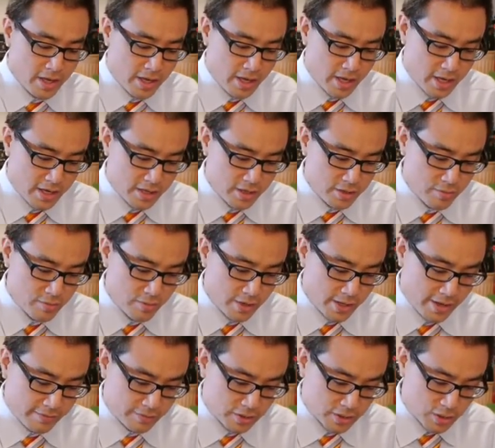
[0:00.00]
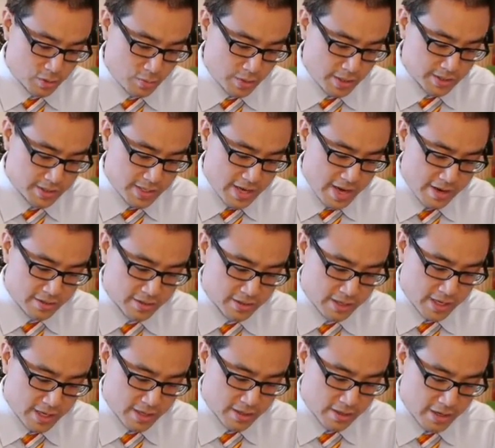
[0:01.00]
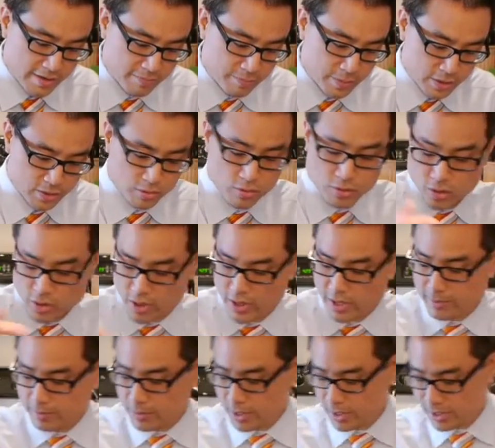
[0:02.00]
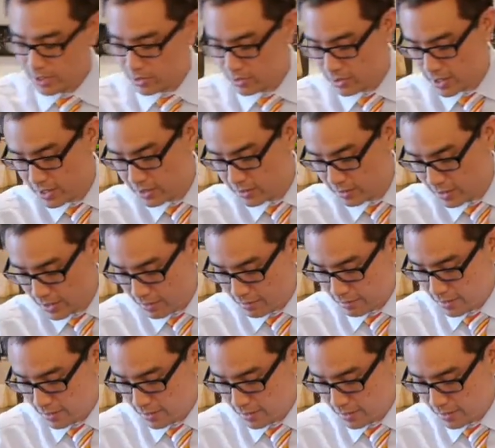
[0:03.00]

and you'd really have to squeeze down to get it off, but you could. I'm not going to try to do that